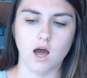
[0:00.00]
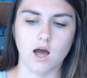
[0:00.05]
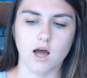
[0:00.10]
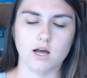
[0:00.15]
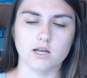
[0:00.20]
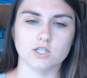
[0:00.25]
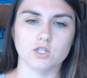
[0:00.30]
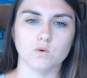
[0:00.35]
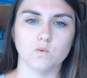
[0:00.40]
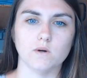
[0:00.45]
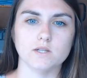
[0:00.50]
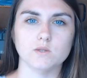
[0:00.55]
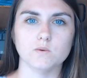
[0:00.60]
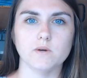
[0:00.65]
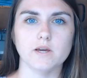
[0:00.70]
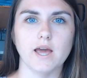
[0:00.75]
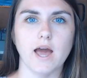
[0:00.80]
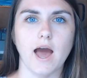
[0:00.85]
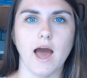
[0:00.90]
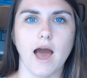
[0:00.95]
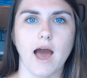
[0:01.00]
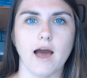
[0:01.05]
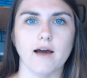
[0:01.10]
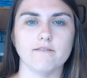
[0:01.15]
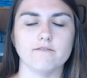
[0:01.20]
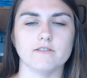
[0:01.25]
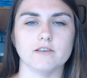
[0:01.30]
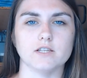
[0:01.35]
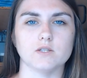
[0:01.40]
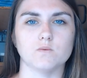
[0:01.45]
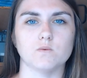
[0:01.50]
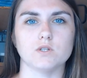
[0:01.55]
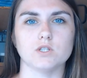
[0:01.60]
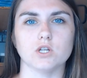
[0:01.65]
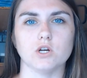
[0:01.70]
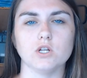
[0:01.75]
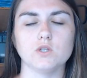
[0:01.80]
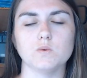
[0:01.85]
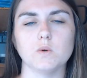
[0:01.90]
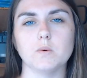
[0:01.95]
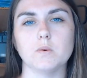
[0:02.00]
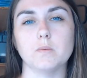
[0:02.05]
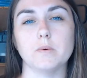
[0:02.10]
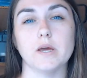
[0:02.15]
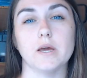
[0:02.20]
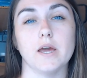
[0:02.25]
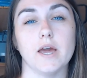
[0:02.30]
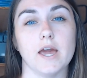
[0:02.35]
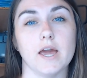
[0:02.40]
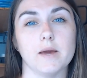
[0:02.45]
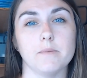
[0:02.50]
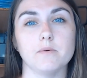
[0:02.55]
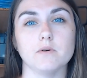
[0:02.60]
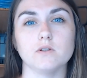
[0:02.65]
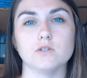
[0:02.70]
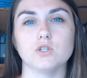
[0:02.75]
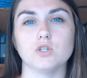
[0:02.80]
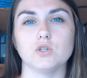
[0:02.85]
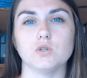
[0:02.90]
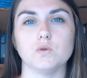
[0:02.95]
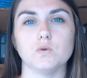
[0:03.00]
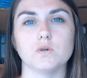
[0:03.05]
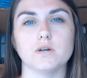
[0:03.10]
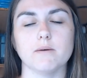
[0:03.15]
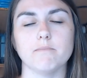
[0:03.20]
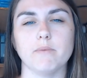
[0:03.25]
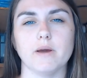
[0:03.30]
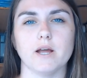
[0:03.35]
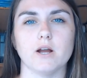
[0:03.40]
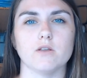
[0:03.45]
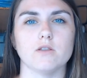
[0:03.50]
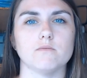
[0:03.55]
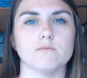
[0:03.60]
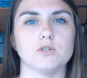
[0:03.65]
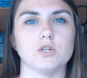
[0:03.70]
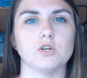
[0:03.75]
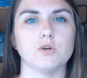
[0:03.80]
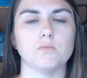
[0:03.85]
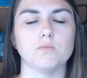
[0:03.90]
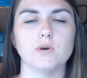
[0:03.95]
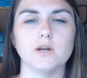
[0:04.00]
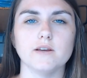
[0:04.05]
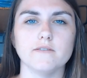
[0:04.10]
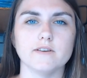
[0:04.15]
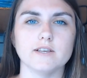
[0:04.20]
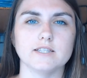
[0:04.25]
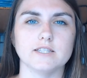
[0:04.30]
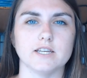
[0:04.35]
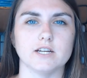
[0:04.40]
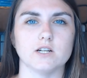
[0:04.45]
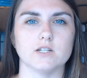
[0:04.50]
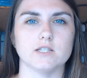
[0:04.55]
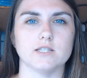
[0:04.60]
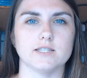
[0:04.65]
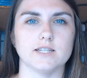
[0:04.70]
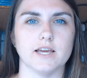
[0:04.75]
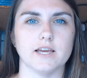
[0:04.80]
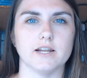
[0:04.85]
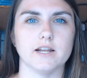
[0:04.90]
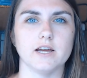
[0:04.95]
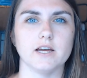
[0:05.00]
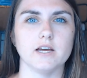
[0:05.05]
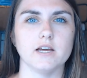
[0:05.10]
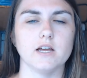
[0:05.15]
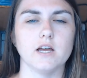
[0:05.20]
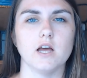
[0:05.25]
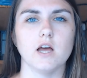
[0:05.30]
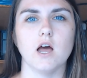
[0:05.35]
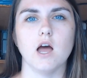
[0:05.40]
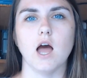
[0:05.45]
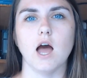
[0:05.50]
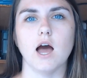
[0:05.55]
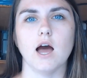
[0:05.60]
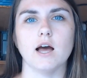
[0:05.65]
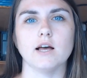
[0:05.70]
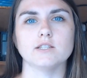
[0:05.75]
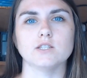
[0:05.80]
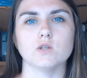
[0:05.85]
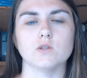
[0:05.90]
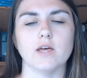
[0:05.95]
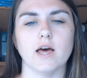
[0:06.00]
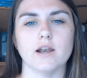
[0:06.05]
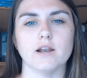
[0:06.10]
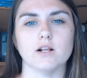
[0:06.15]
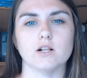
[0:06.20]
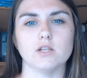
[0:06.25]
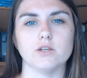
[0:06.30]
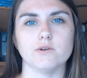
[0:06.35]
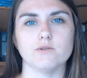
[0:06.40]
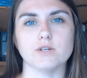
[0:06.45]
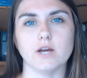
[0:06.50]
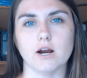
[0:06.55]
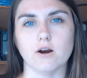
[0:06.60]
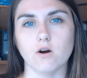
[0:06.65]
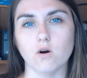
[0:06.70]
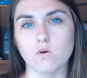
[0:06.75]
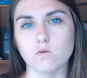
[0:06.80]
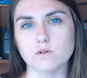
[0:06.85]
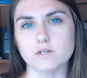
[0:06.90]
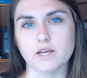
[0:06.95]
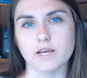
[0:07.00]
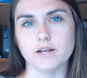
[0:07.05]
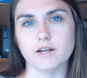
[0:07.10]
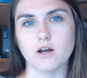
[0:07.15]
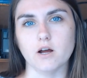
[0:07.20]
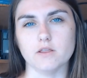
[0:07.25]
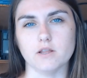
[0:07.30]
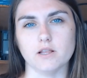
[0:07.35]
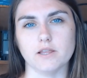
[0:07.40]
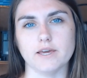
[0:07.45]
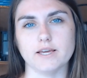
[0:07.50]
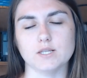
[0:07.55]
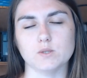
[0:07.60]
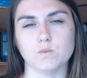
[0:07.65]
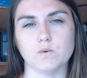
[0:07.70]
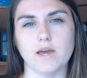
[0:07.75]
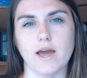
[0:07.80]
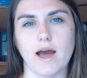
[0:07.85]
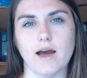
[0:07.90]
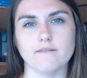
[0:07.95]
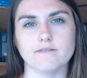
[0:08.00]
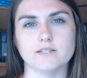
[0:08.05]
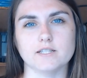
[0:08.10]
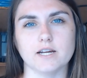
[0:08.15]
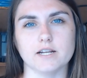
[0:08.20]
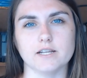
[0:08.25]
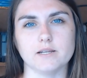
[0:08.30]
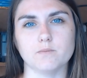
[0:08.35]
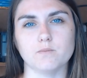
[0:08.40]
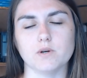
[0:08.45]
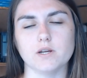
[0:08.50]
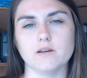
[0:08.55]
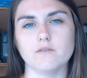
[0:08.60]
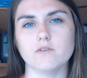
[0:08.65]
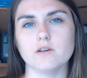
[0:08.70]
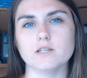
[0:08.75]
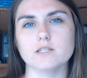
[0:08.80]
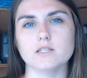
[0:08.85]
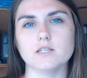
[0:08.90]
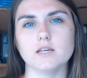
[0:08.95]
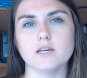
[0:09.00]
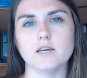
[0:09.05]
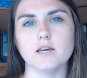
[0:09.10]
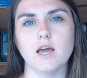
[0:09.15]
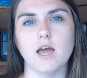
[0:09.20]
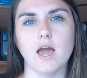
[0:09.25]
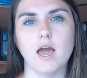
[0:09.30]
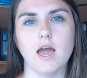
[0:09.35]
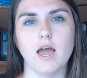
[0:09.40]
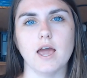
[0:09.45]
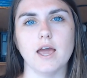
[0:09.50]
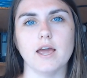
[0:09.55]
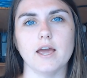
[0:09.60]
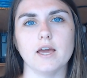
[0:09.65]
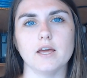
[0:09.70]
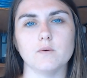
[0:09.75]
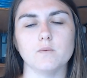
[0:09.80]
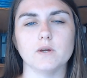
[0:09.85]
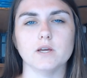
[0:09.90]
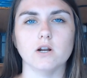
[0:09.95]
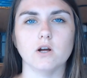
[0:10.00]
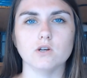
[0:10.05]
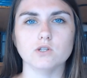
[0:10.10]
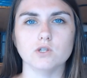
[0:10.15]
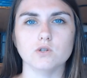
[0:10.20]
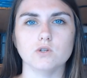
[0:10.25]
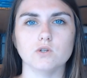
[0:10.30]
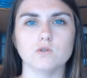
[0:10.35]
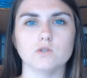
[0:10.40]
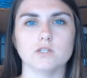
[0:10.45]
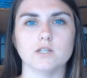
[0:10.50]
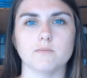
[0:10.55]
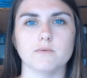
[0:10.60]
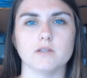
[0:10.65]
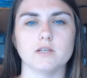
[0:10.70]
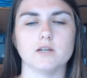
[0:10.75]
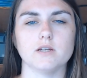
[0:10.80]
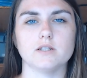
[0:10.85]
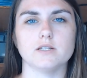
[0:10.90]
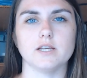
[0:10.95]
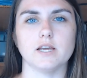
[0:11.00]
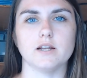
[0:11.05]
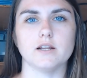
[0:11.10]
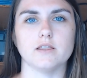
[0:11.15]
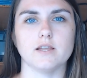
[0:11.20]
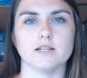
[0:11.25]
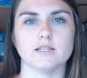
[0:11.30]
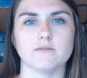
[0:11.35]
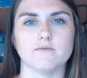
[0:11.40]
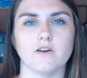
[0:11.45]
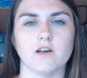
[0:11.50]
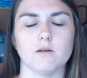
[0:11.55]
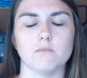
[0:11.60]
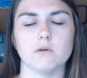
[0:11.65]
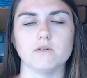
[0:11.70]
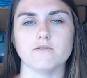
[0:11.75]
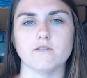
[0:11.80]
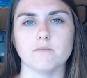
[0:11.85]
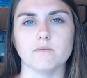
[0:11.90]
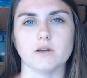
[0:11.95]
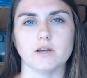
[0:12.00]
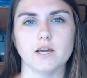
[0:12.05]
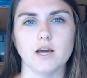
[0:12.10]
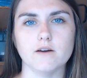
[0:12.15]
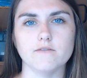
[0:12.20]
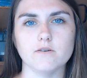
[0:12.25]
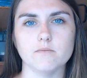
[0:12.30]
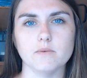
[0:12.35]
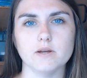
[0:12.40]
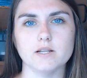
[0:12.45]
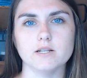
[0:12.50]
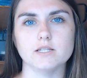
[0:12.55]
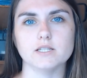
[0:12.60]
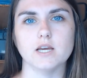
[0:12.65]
So once we have these results, we will be able to compare them to previous year's data. So that includes our own data on the lakes we have studied previously, and we can also use some of the data that's available from the government,